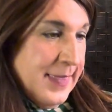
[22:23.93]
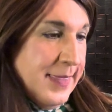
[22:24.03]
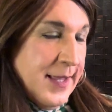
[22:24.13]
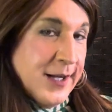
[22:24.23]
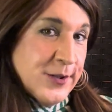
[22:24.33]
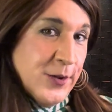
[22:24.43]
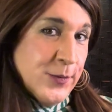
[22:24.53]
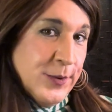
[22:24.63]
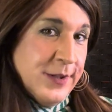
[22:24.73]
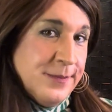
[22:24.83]
knock on
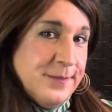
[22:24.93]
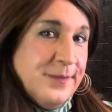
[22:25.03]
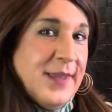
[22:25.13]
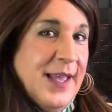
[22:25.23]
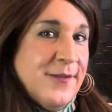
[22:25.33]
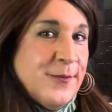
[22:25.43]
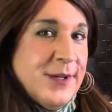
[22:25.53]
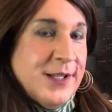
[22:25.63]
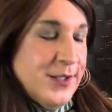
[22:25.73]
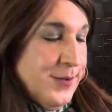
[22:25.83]
wood, I haven't run
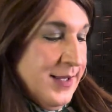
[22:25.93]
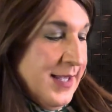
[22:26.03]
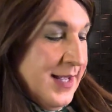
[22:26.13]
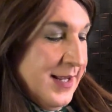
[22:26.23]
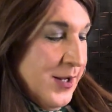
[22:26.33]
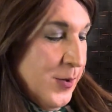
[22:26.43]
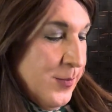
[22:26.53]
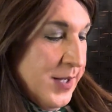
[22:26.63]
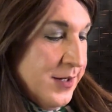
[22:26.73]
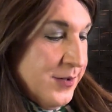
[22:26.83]
into it yet and hope
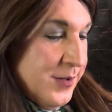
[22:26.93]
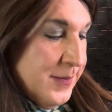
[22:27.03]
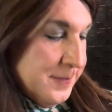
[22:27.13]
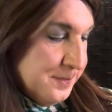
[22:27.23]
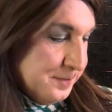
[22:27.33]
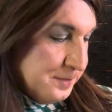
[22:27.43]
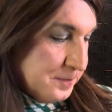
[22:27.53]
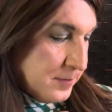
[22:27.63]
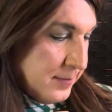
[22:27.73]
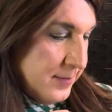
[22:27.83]
not
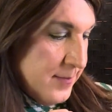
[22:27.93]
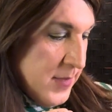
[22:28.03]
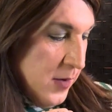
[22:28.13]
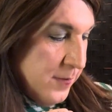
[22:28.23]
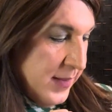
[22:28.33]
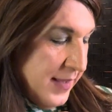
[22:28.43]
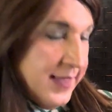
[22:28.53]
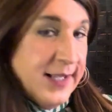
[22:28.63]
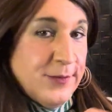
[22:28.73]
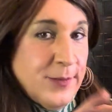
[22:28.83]
to. Hopefully
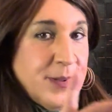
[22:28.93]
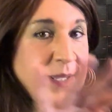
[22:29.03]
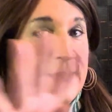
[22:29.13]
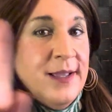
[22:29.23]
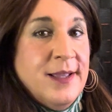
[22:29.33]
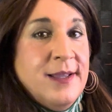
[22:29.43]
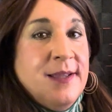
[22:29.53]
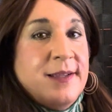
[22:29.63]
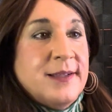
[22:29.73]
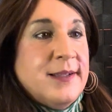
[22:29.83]
things will be
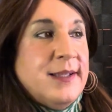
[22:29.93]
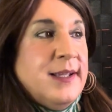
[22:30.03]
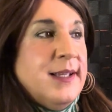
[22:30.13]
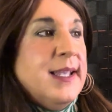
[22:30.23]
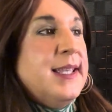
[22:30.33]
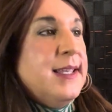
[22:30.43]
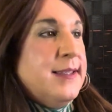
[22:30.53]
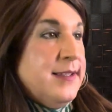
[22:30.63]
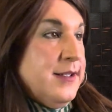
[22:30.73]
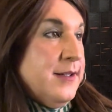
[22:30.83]
getting
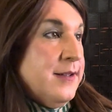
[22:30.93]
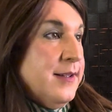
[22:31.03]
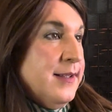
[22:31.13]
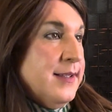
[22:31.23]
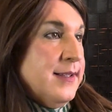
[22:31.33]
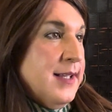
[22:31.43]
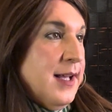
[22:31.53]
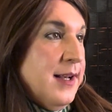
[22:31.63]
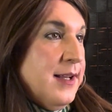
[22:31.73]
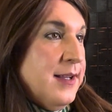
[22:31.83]
easier in
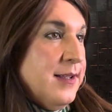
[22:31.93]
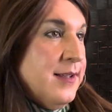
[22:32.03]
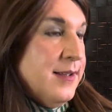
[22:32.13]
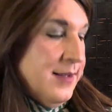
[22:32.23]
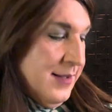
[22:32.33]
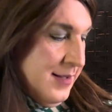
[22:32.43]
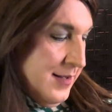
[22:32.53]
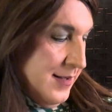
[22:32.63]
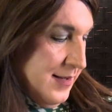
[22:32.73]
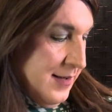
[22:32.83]
society,
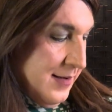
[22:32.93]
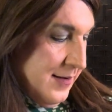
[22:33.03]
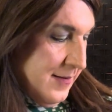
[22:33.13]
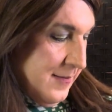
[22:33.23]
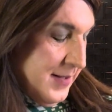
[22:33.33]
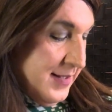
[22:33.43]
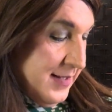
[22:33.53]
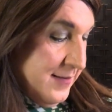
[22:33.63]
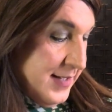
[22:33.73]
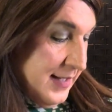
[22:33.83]
instead
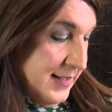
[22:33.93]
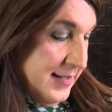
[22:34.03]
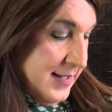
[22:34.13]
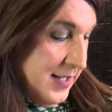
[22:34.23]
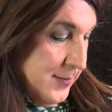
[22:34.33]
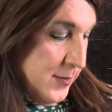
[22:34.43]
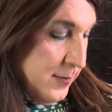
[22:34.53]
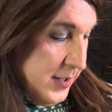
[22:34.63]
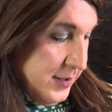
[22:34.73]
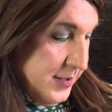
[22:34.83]
of saying the same or
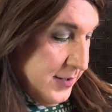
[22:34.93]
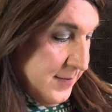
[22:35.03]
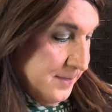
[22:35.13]
worse.